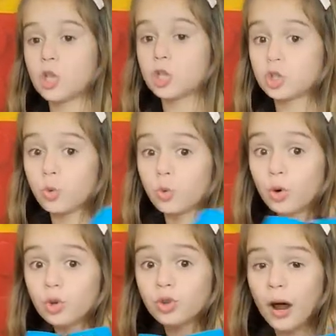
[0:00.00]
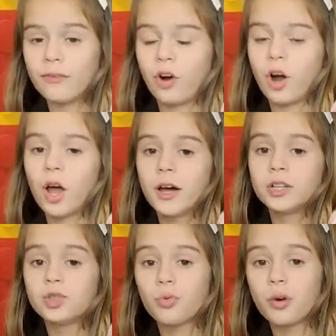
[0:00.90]
screwdriver,
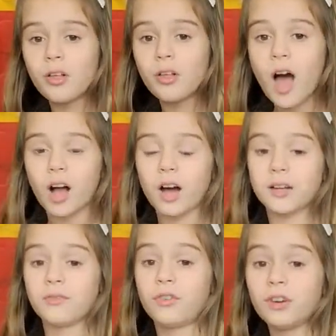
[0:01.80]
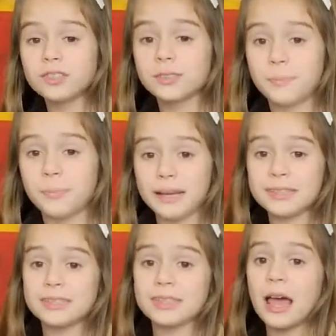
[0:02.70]
drill, conversion
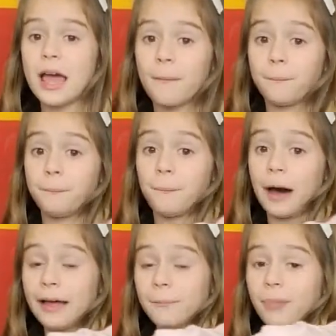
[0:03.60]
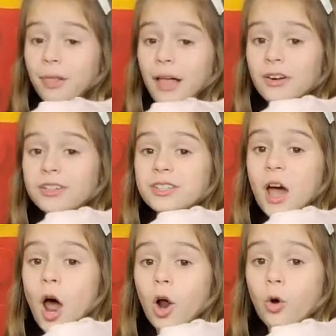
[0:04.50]
bits, pliers,
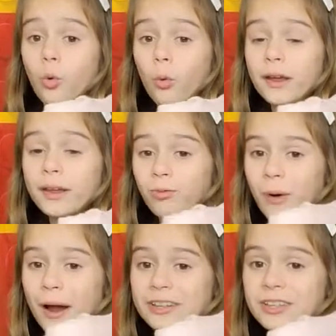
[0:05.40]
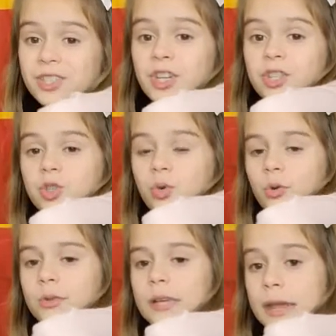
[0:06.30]
quick wrench,
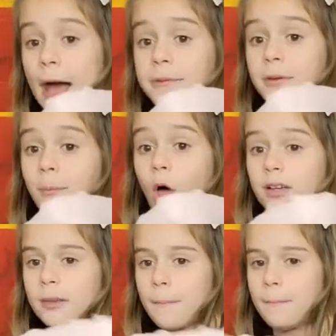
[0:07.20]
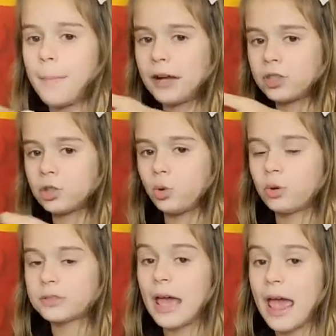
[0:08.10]
screws, and caps, blocks, bash,
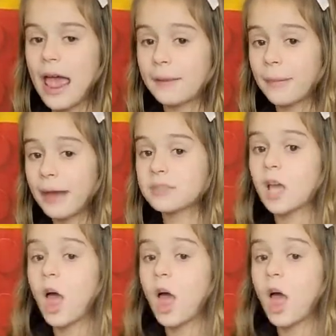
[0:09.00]
tools, hang bags.